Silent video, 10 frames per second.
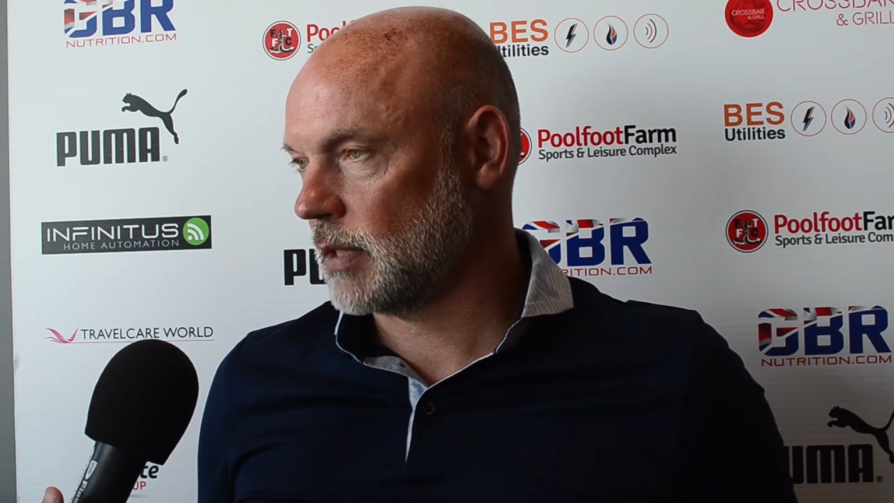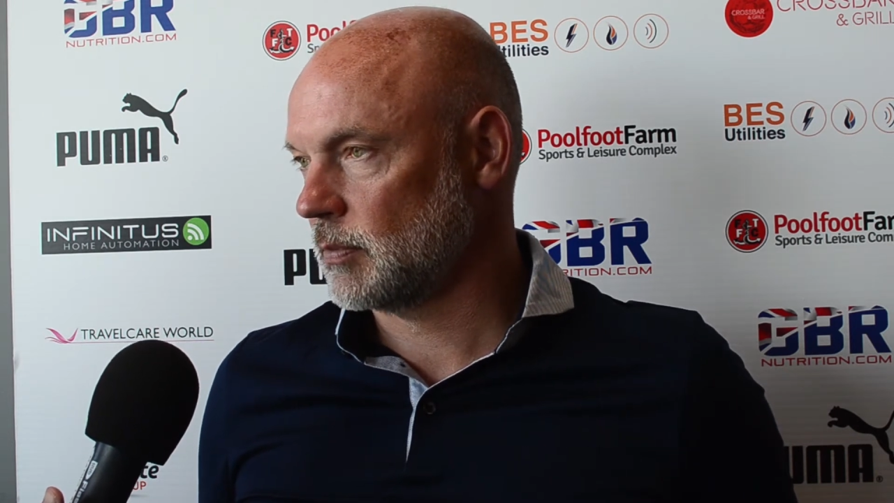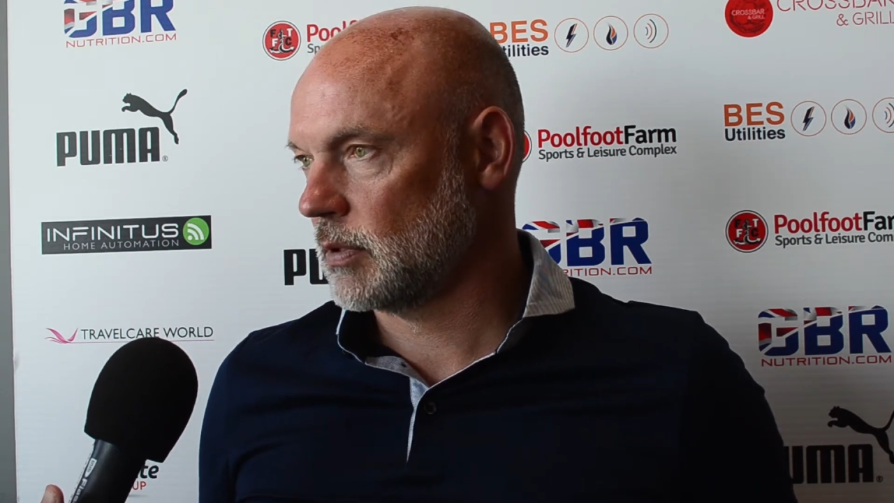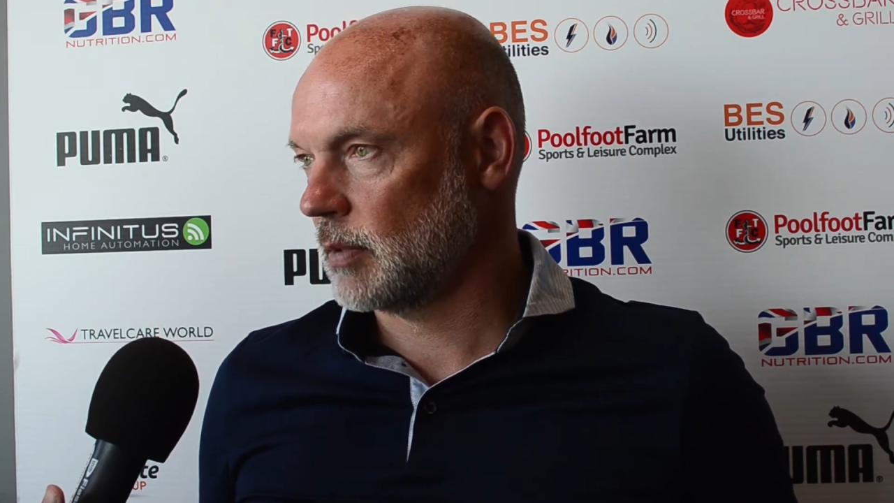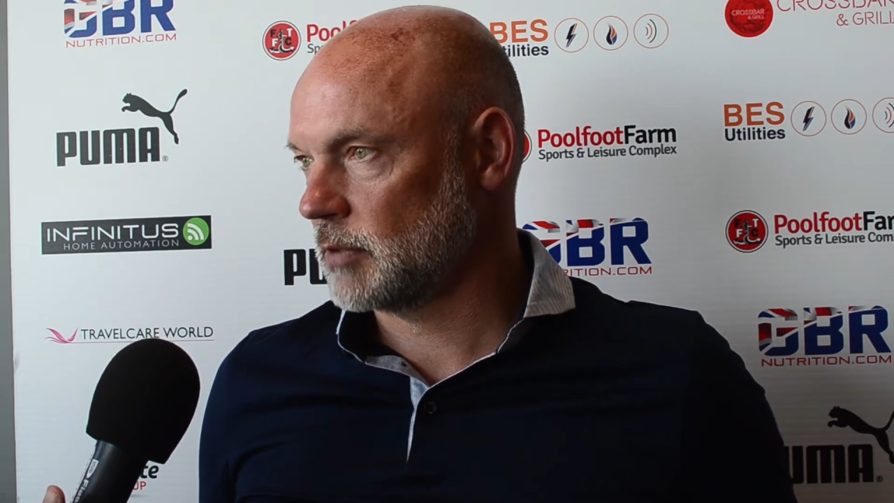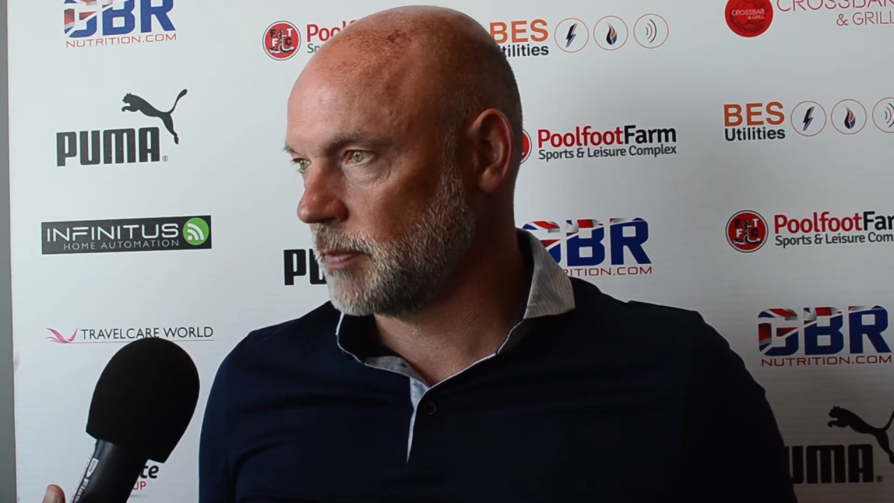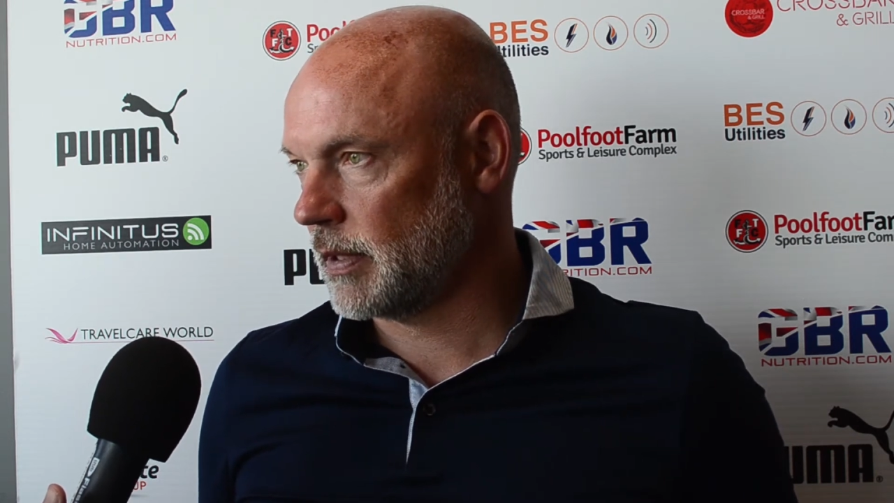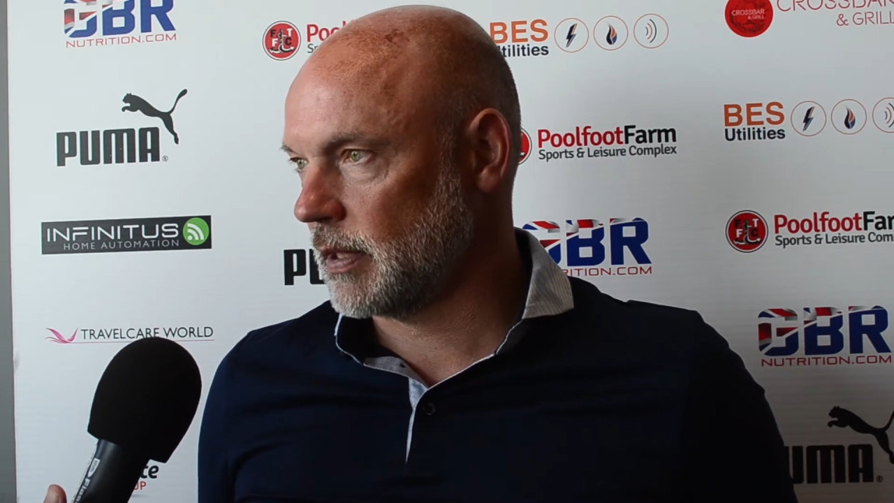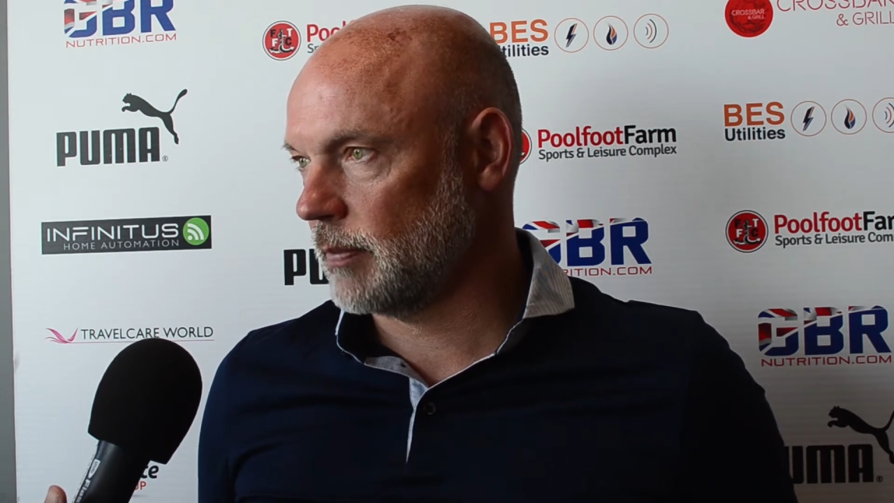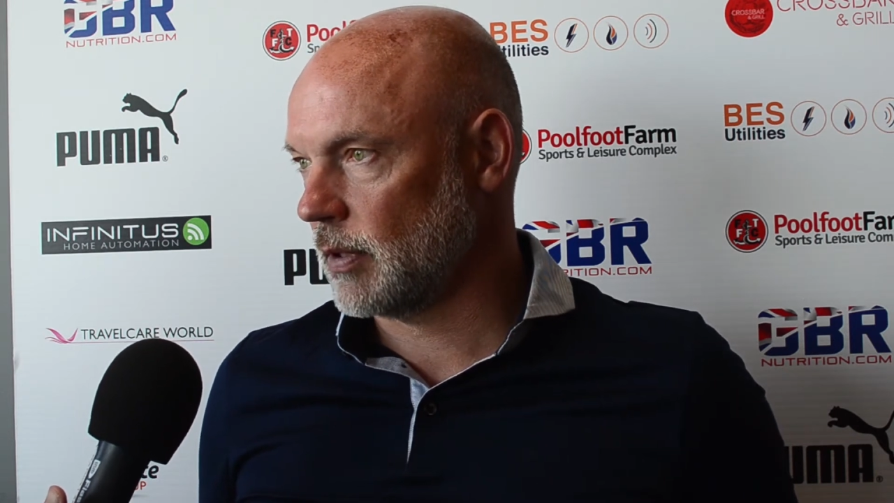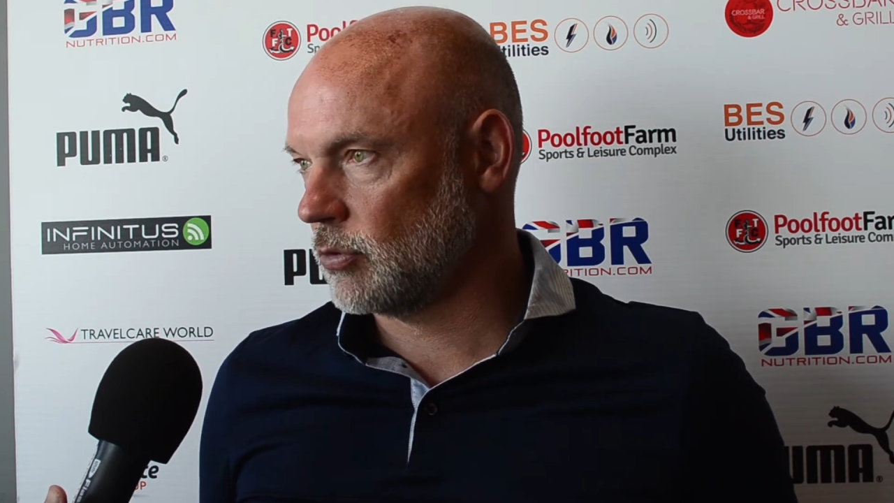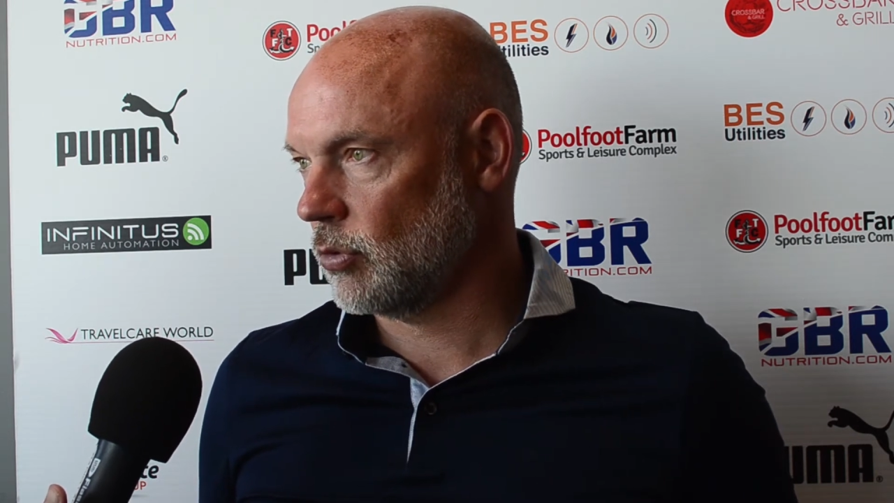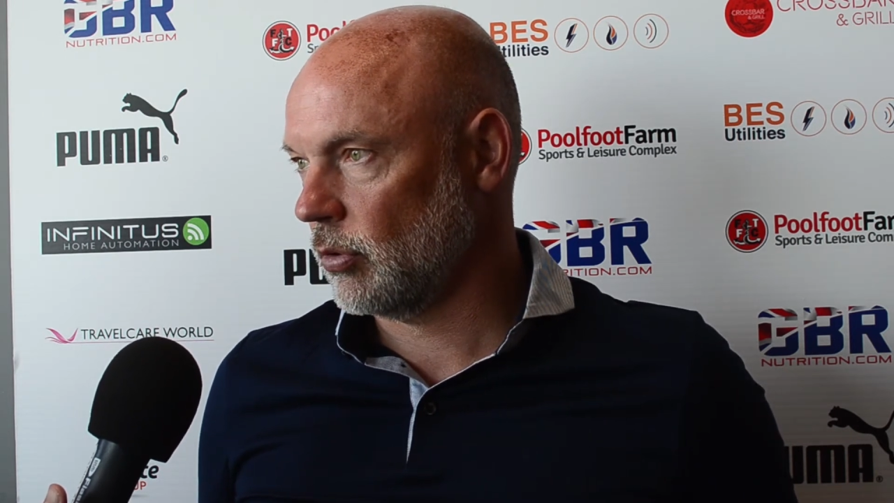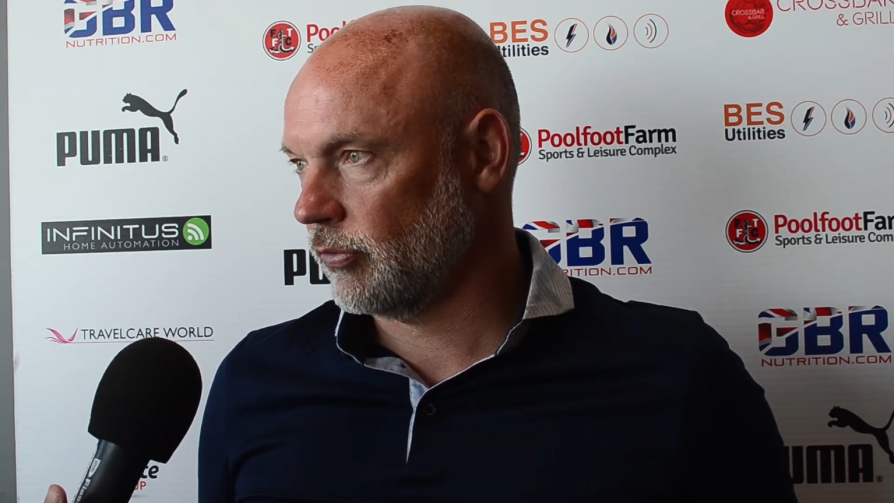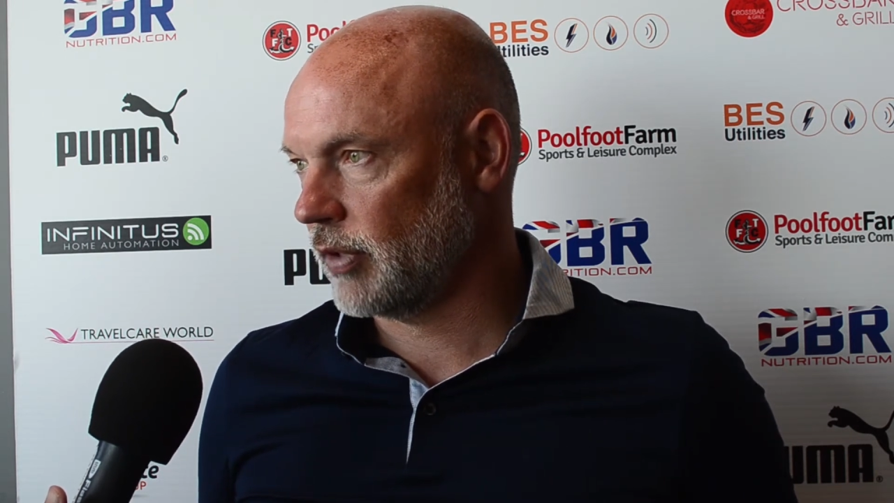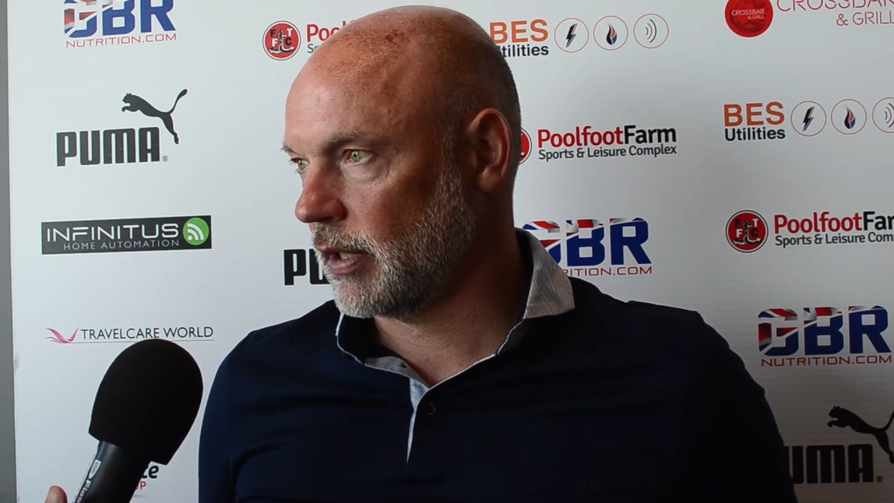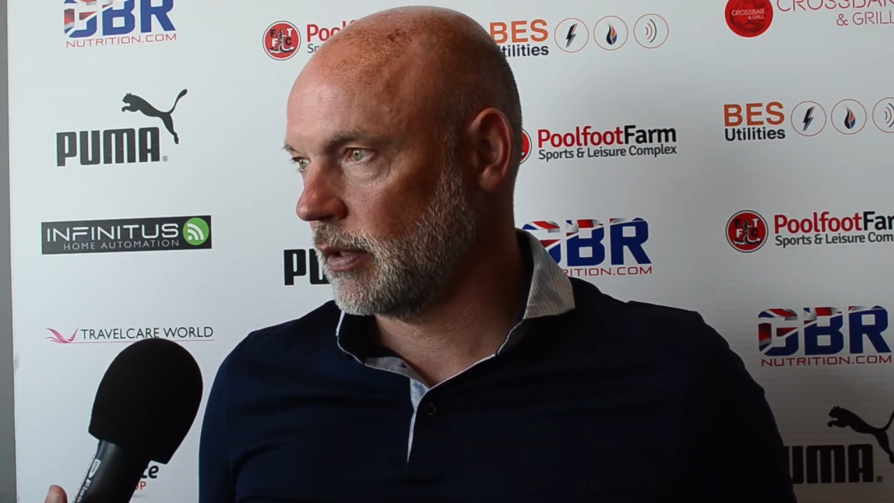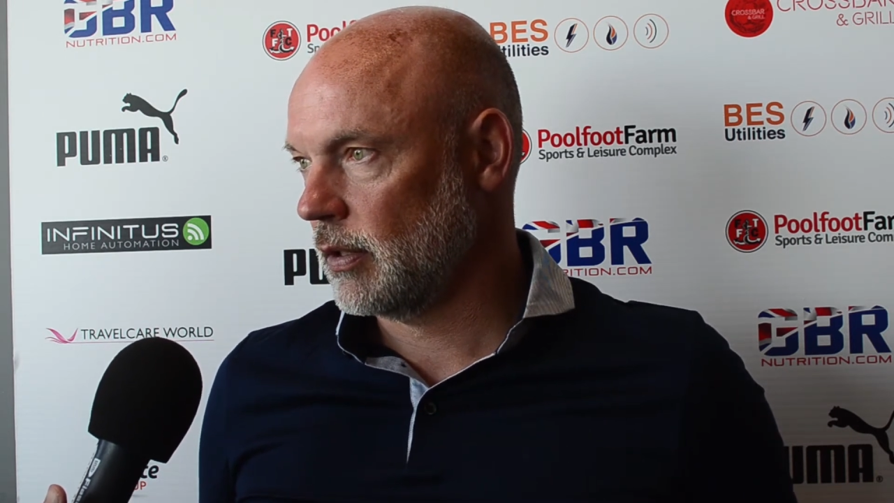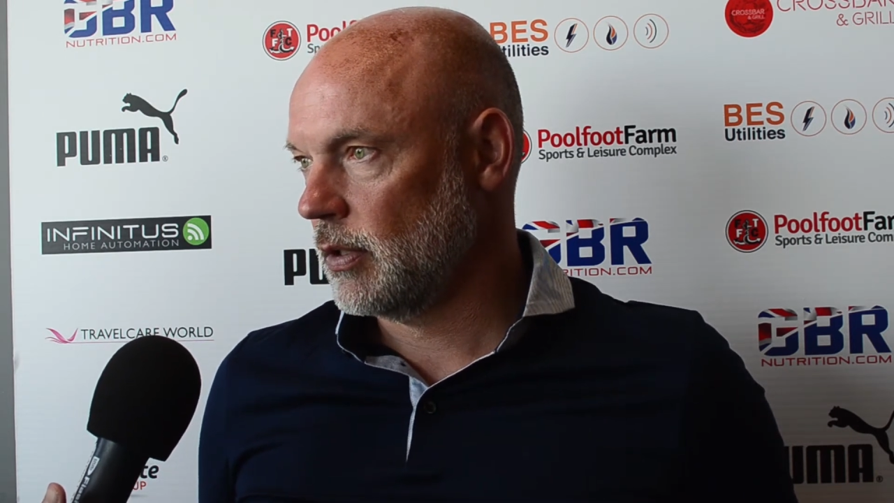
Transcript: I'm speaking about the whole thing.